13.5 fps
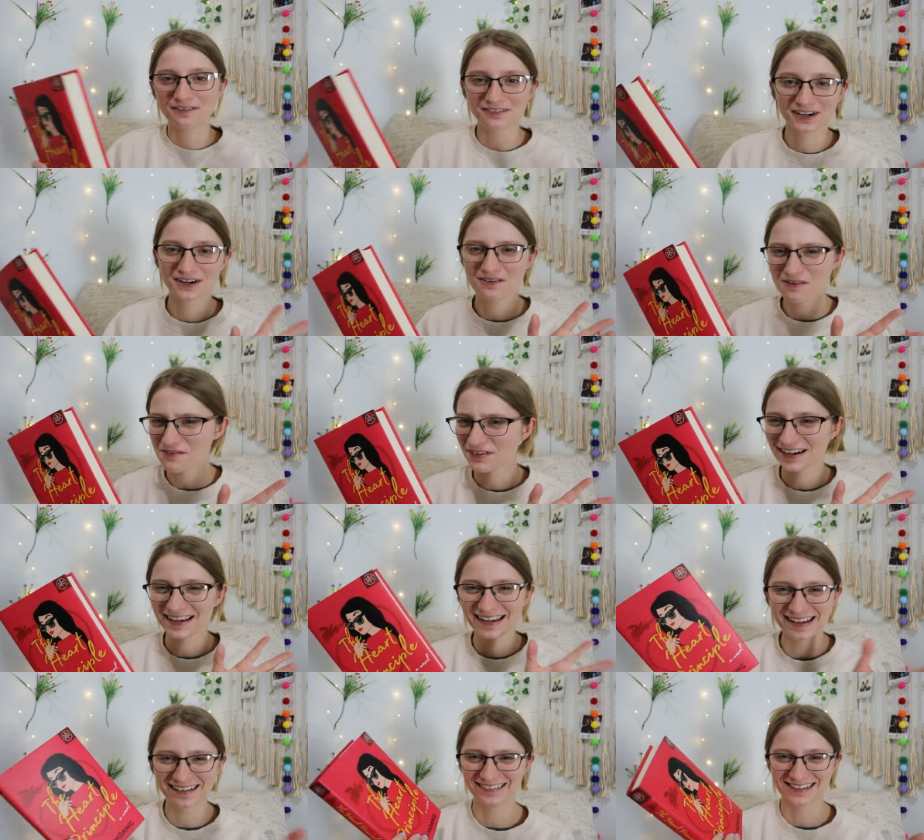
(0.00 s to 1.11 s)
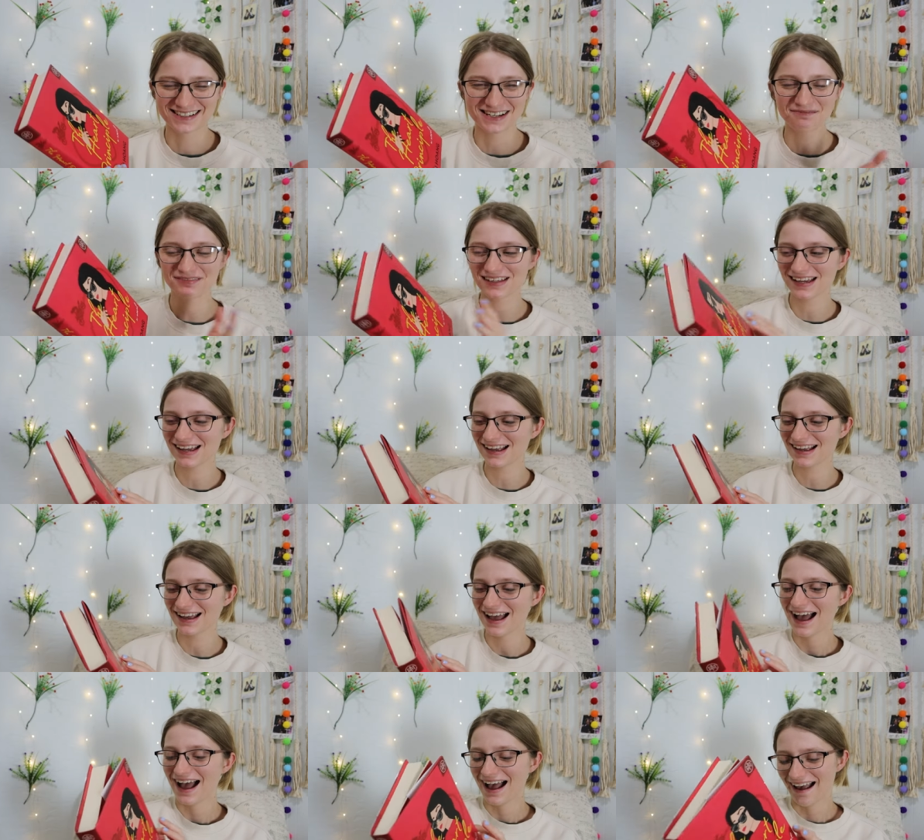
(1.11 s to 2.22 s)
over and over again or something.
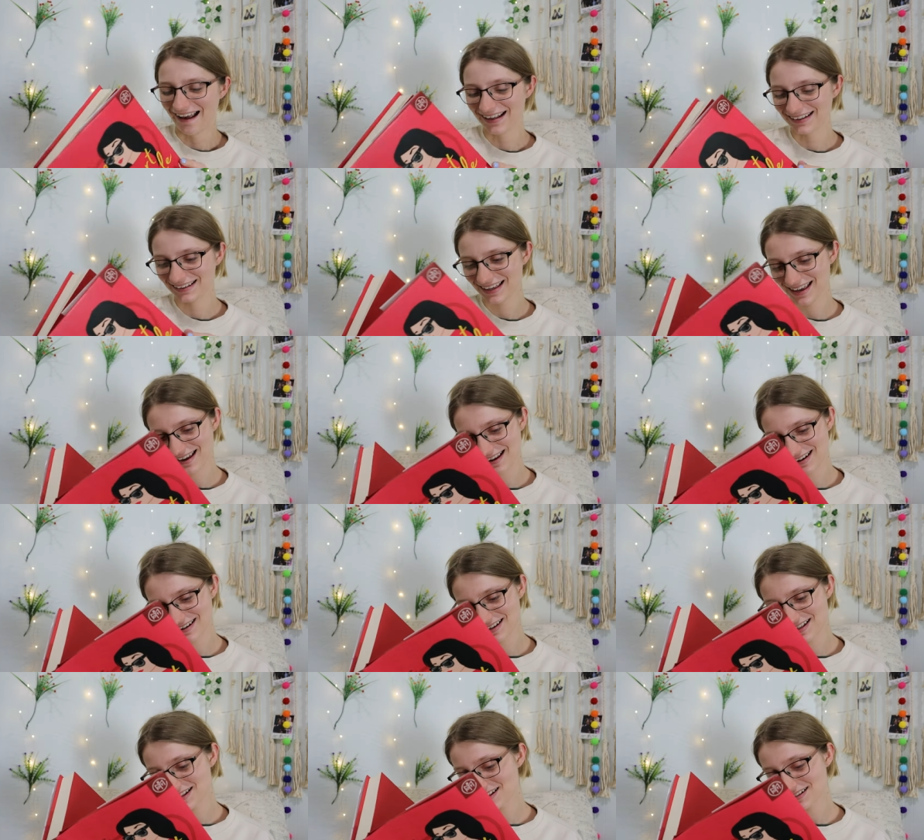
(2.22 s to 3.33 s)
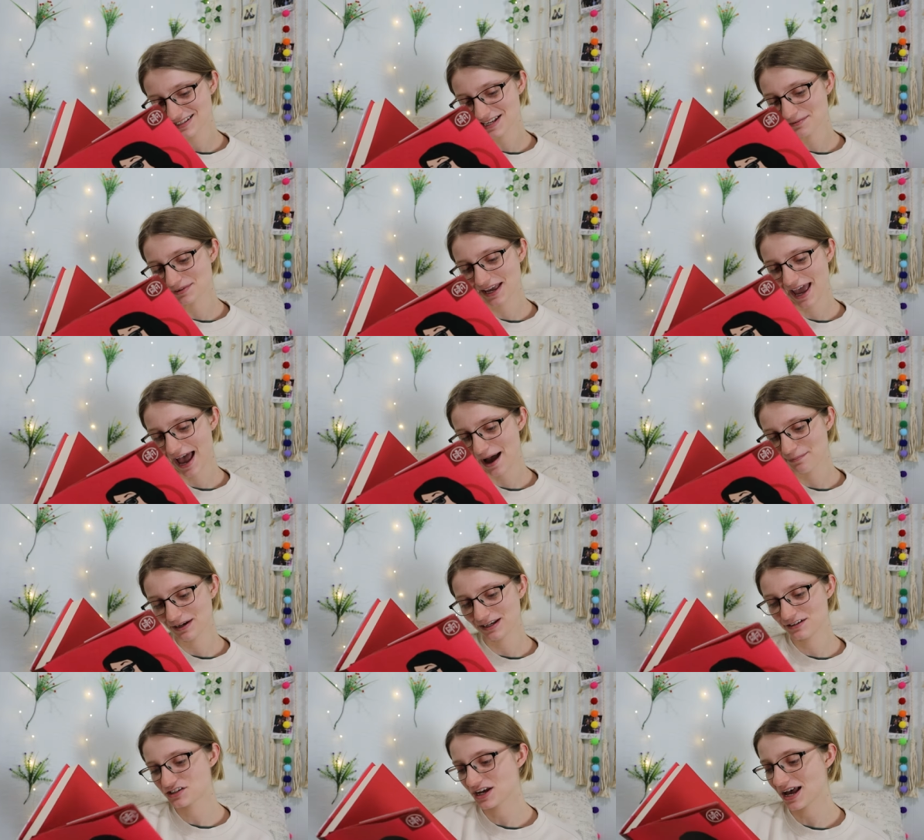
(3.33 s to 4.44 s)
And then uh, something
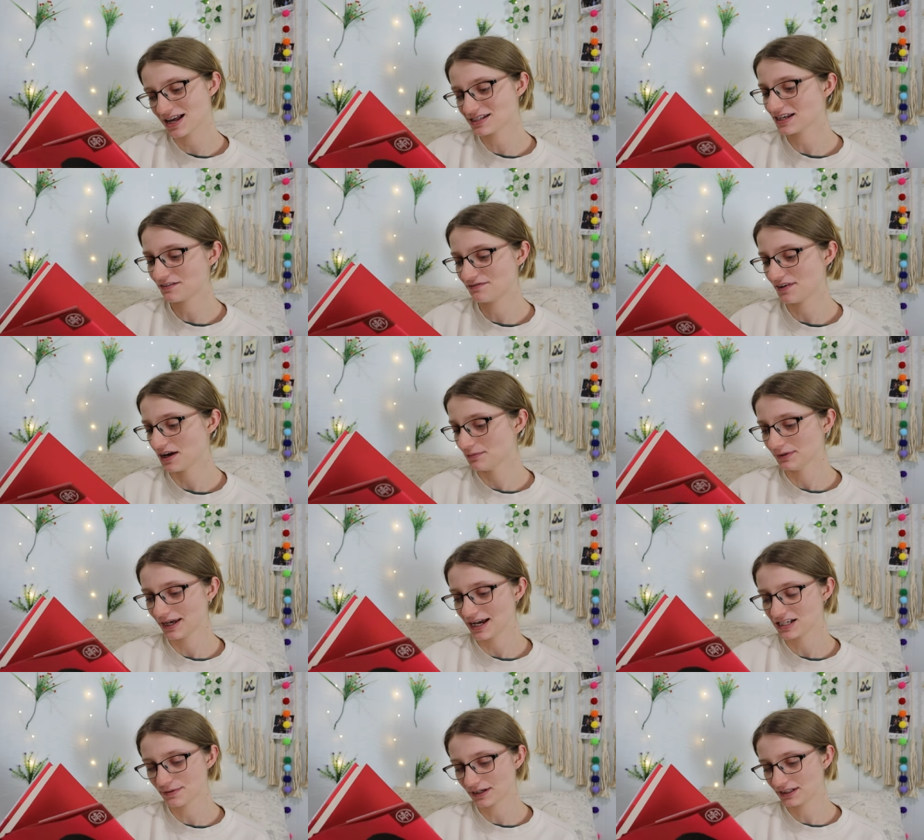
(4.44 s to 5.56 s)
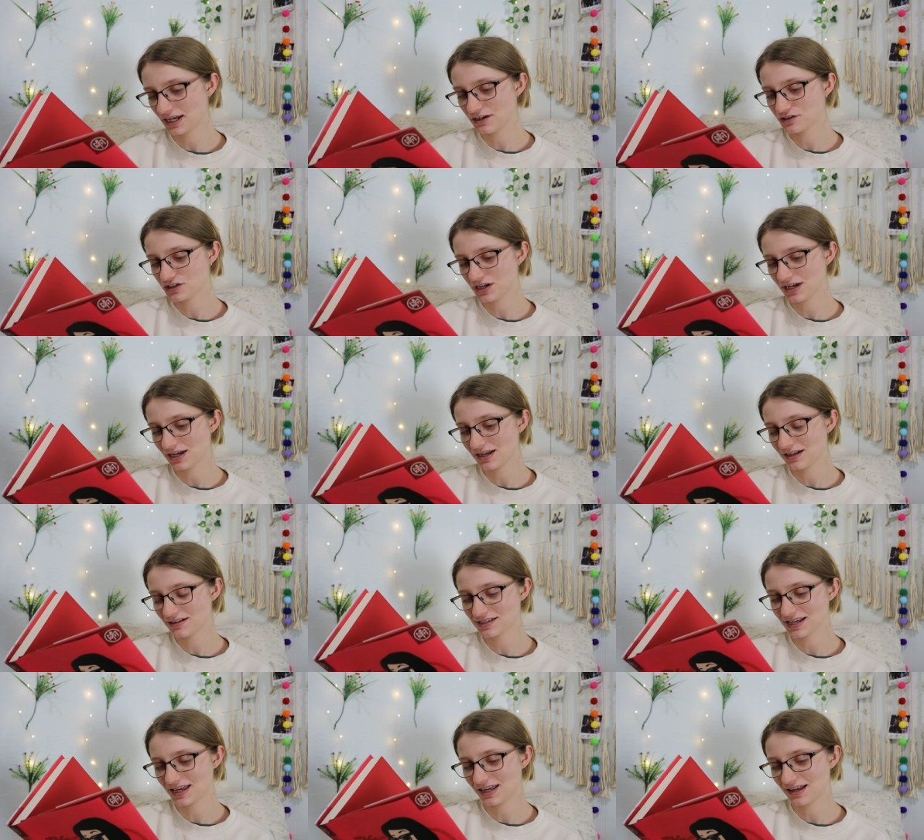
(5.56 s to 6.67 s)
happens. She has like family
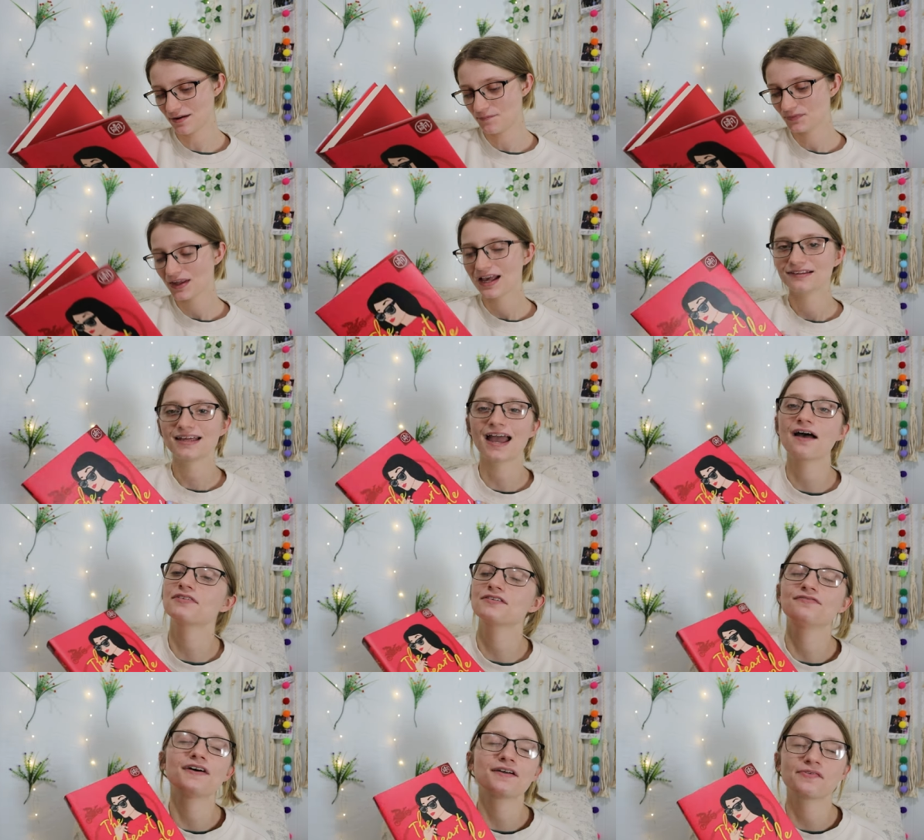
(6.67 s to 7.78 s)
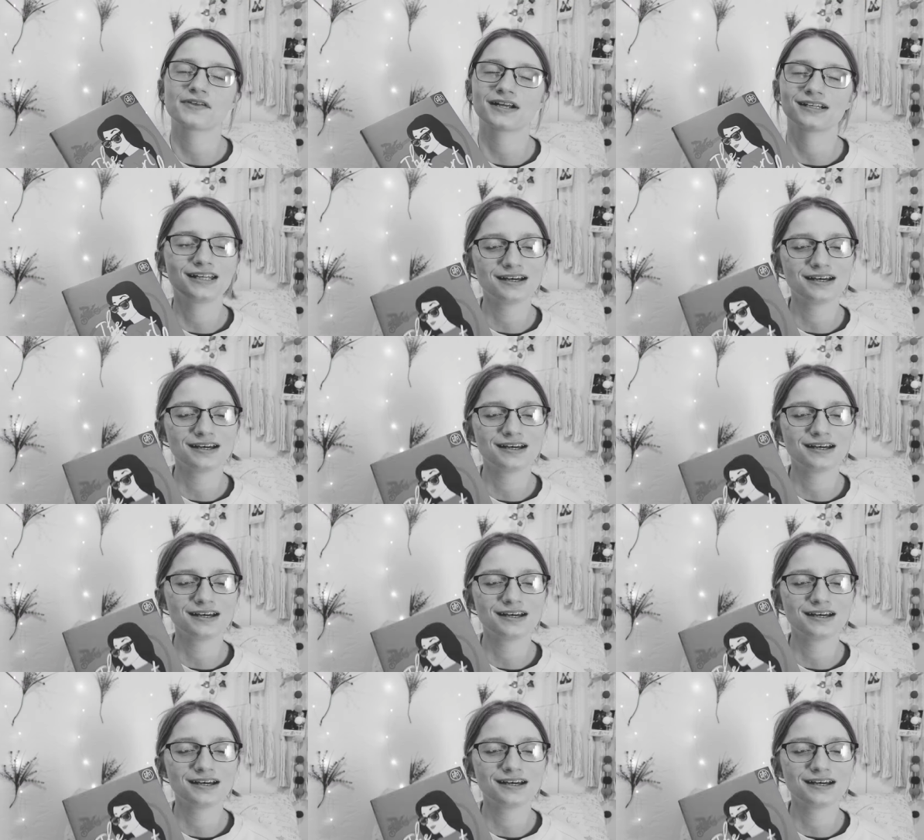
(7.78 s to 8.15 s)
expectations and they have to fight for their